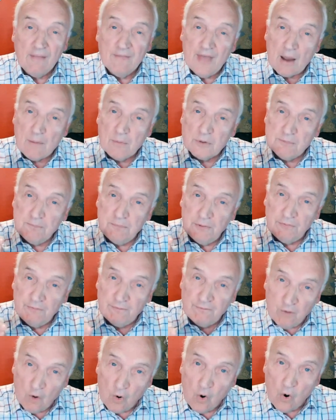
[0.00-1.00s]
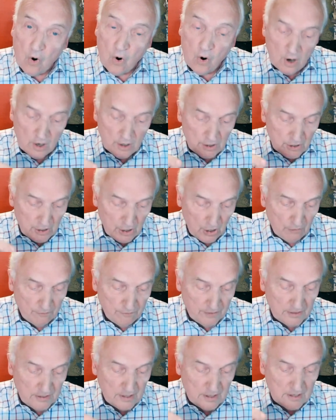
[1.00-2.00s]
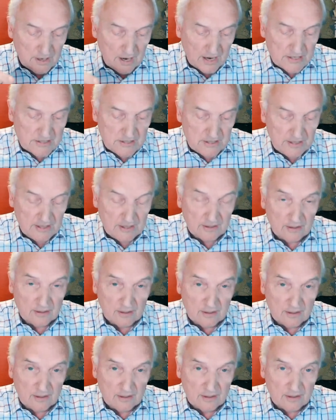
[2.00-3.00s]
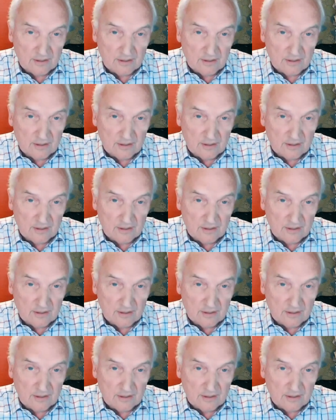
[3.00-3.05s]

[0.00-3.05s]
And that was before COVID-19.